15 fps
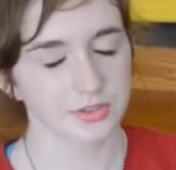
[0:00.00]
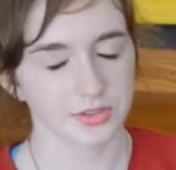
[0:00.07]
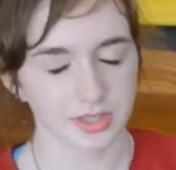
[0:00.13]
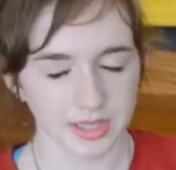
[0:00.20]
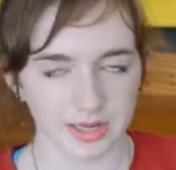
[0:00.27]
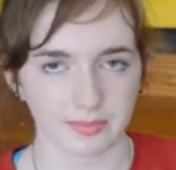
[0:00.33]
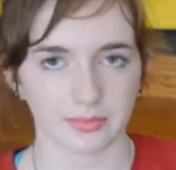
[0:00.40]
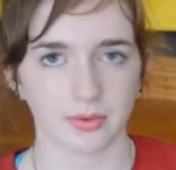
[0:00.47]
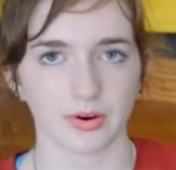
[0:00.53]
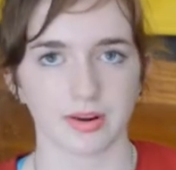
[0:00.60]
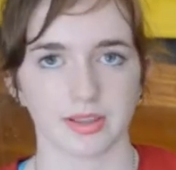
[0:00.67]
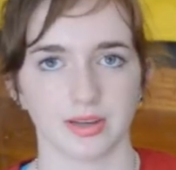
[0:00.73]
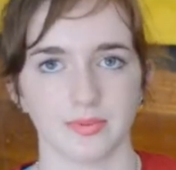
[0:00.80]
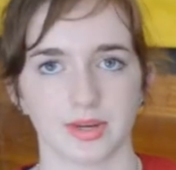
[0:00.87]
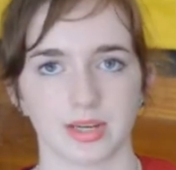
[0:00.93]
it's really
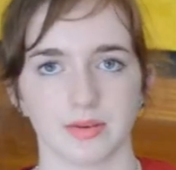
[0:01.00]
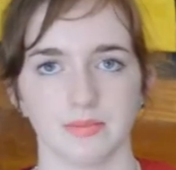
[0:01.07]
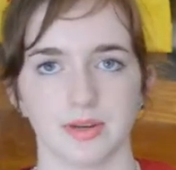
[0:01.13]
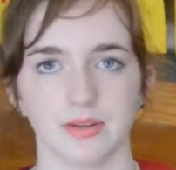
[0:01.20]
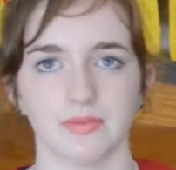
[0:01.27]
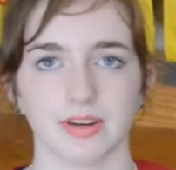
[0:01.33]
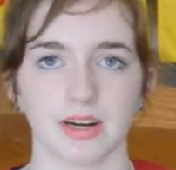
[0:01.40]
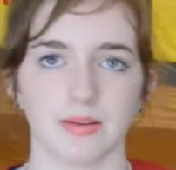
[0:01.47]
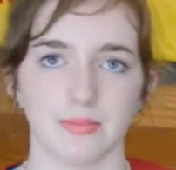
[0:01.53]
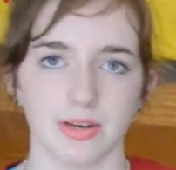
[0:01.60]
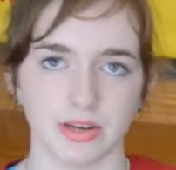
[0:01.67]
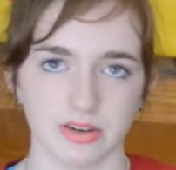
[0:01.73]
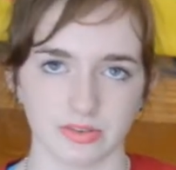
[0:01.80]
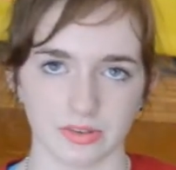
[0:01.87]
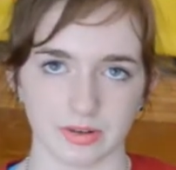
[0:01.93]
important that we could be very
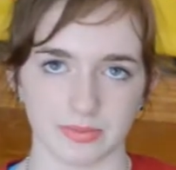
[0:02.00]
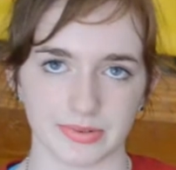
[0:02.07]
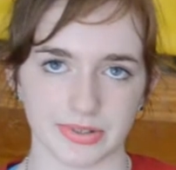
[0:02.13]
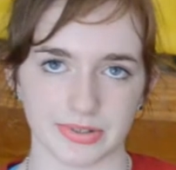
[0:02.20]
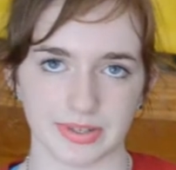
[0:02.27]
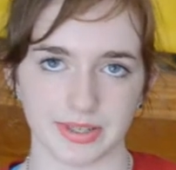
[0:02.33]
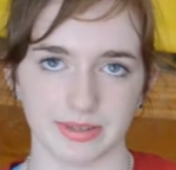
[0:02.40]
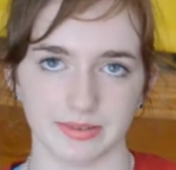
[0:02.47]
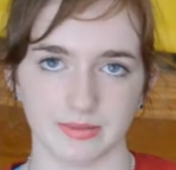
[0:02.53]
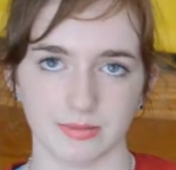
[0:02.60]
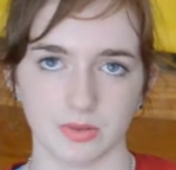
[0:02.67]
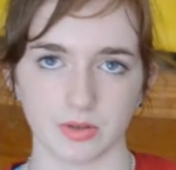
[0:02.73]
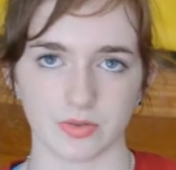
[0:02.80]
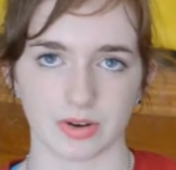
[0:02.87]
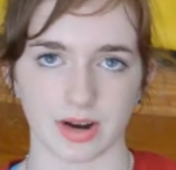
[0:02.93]
maneuverable and
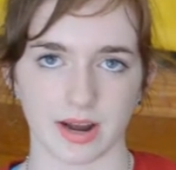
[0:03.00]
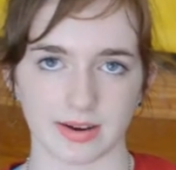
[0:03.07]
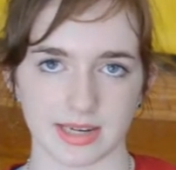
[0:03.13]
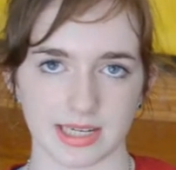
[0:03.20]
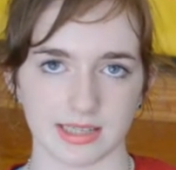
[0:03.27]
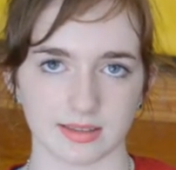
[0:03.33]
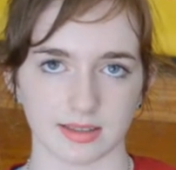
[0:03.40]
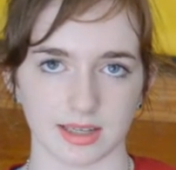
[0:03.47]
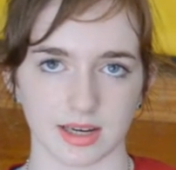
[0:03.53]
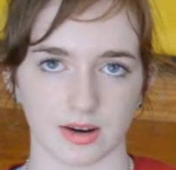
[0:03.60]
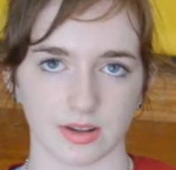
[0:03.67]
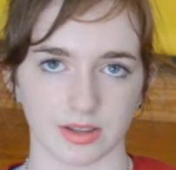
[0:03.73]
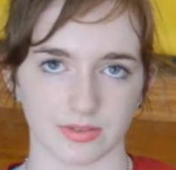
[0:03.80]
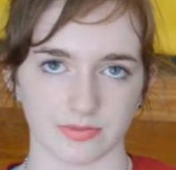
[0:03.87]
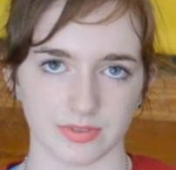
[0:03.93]
move around easily
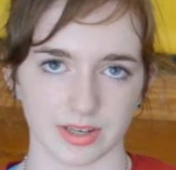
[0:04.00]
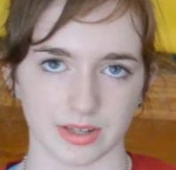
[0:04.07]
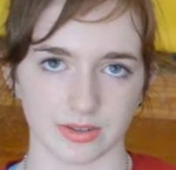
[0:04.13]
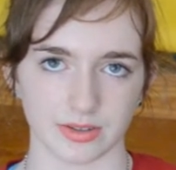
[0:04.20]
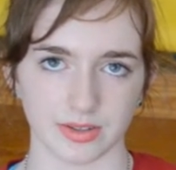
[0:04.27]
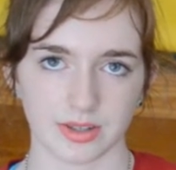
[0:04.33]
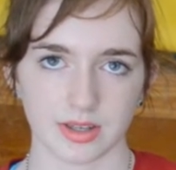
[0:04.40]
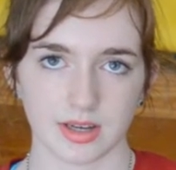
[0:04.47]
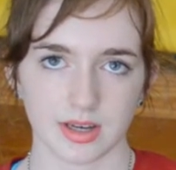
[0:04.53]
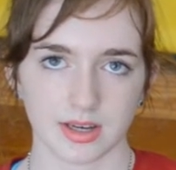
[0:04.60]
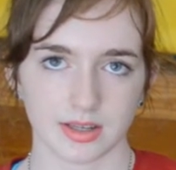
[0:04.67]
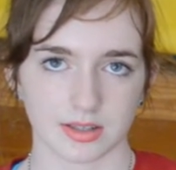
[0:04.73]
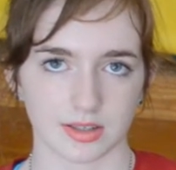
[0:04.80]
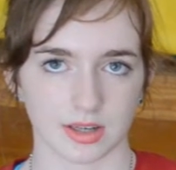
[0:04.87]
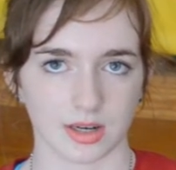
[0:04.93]
on the field.
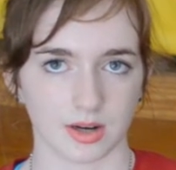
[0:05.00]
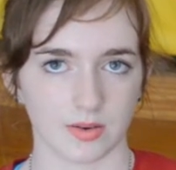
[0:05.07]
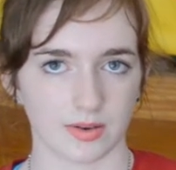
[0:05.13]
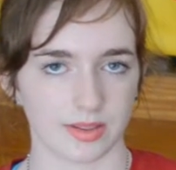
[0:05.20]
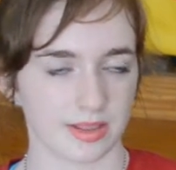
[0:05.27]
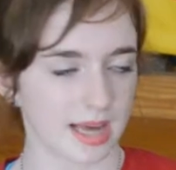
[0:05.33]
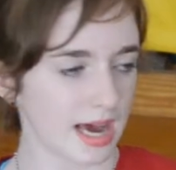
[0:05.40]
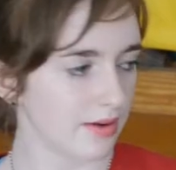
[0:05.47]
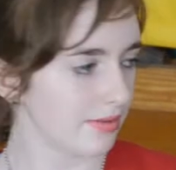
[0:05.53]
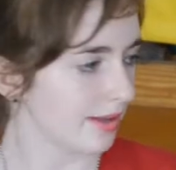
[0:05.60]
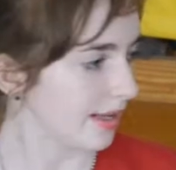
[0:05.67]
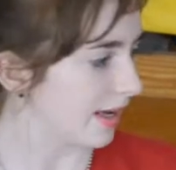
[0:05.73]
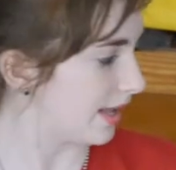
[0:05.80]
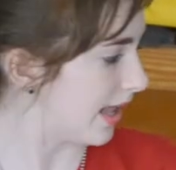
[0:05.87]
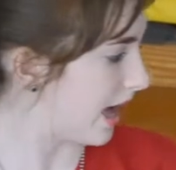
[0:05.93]
So that
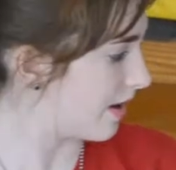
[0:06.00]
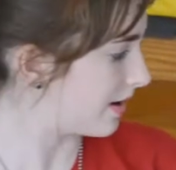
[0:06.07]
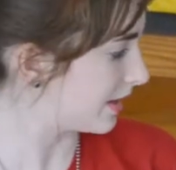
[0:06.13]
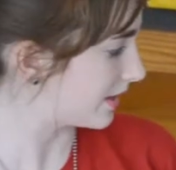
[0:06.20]
really allowed